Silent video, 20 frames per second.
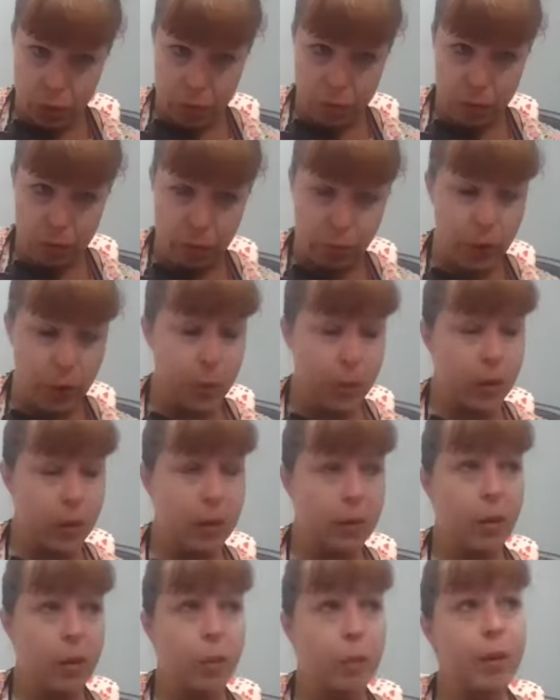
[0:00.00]
juices flowing
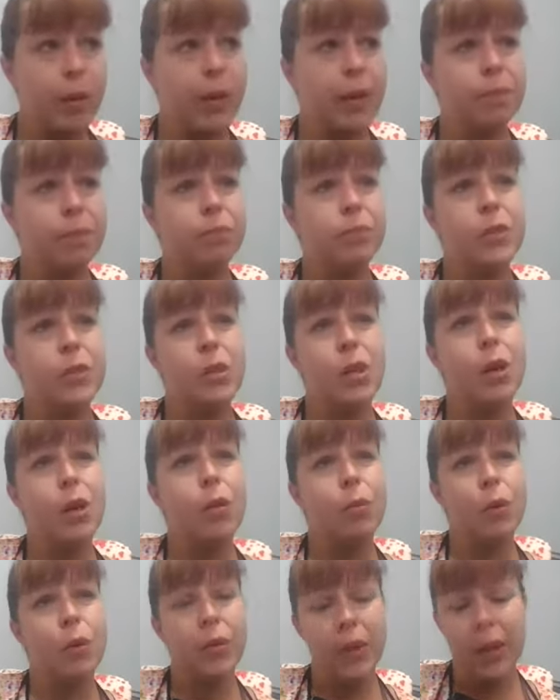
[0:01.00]
a little bit.
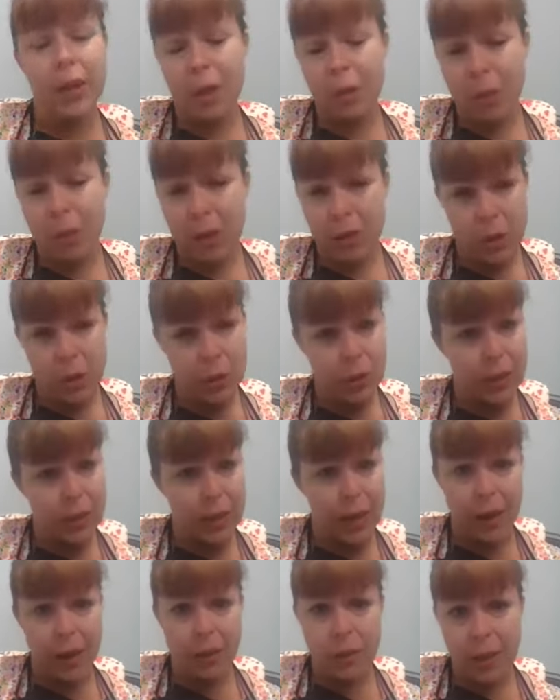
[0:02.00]
So we're thinking about doing it
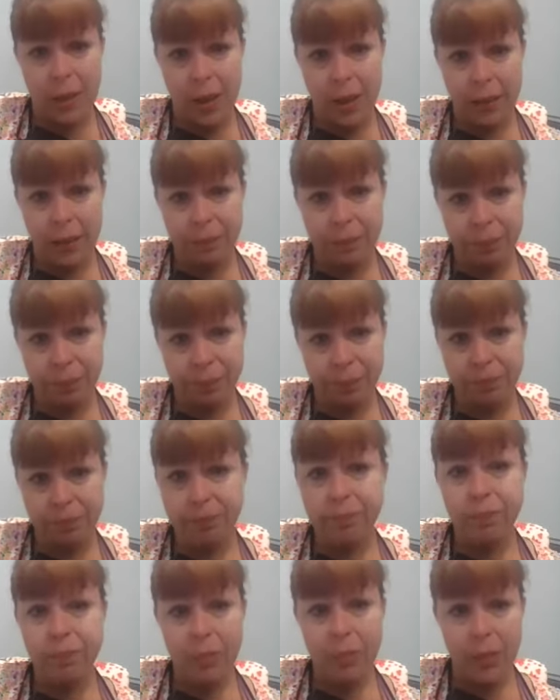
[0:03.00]
outside,
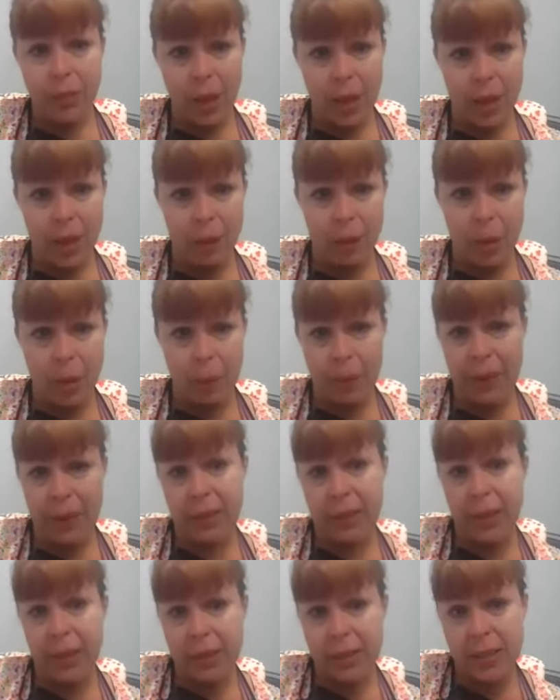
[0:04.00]
a
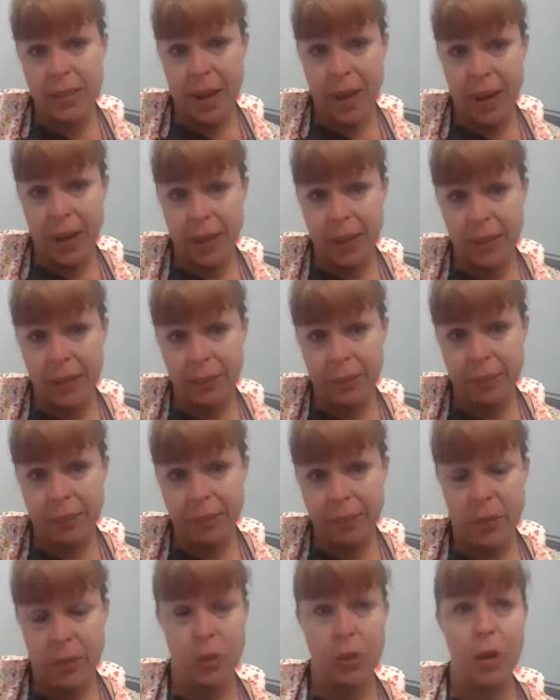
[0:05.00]
picnic style.
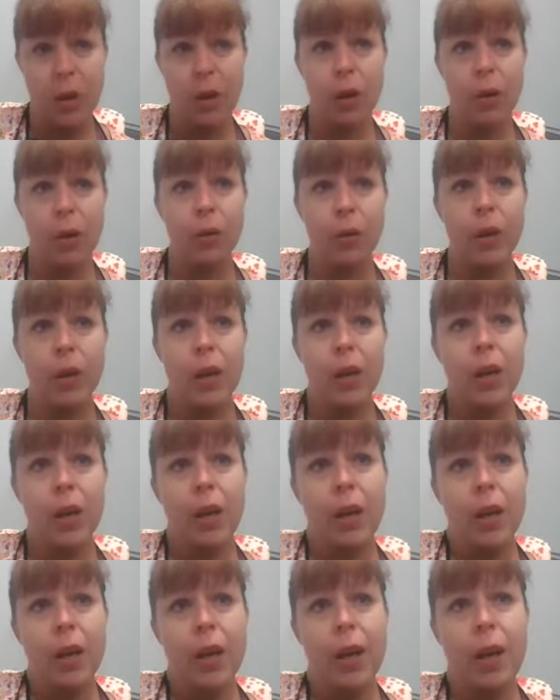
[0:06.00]
So,
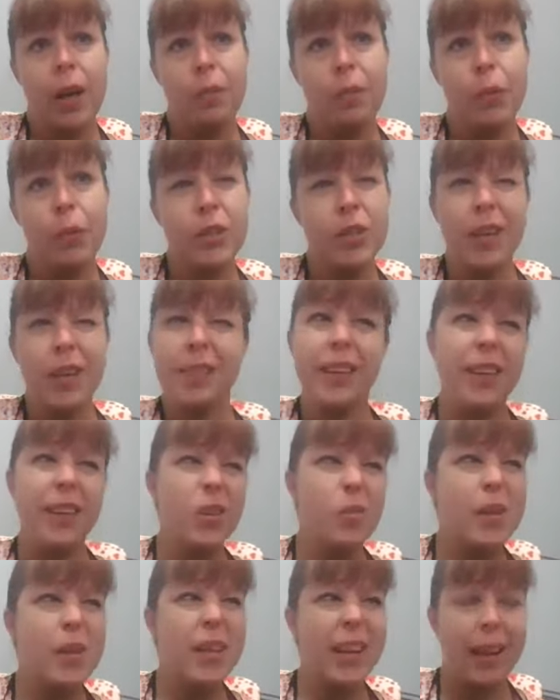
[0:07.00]
which I think
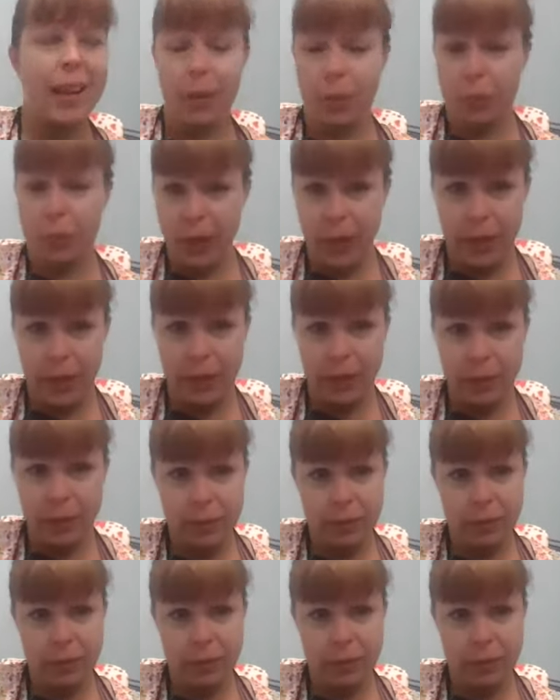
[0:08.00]
will be kind of fun.